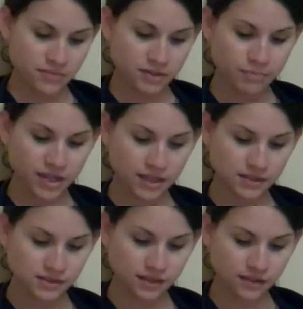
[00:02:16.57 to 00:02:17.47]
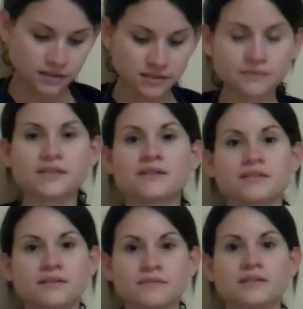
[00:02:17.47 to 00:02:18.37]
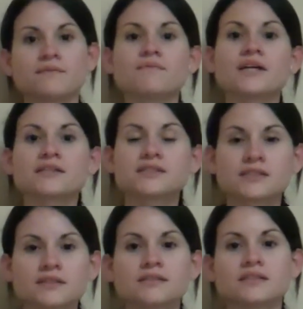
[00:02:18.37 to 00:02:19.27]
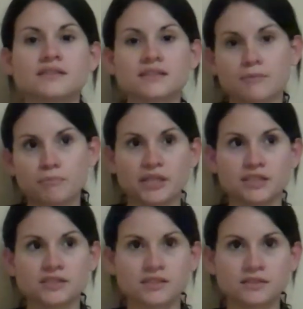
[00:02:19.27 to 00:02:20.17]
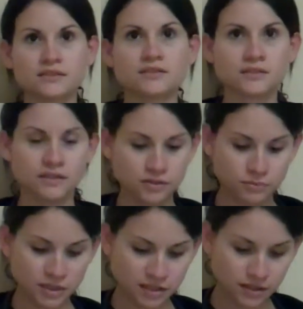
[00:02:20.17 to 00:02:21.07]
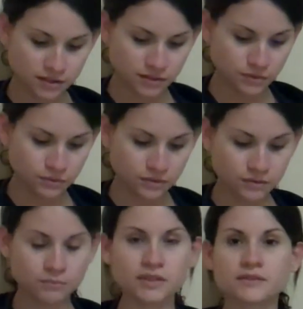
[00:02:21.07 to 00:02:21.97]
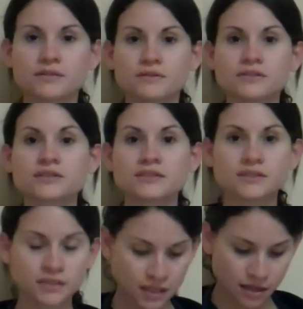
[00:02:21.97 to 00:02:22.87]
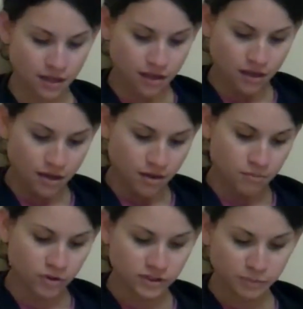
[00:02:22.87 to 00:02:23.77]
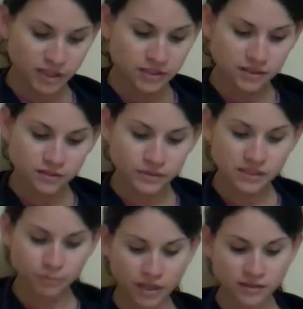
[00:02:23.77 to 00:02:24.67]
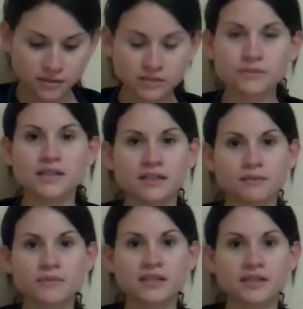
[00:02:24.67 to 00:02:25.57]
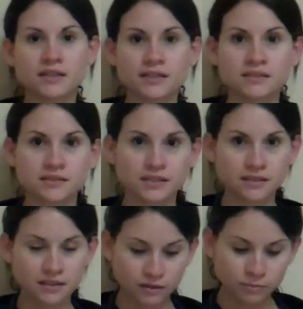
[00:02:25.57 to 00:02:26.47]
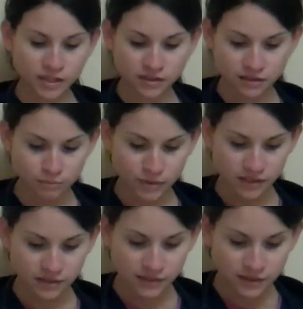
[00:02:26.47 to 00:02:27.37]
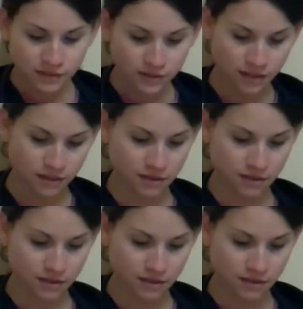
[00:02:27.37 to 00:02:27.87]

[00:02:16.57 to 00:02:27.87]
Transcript: depends on the severity of the infection. In some patients, you may need to do blood cultures. Most patients respond to antibiotics in an outpatient basis.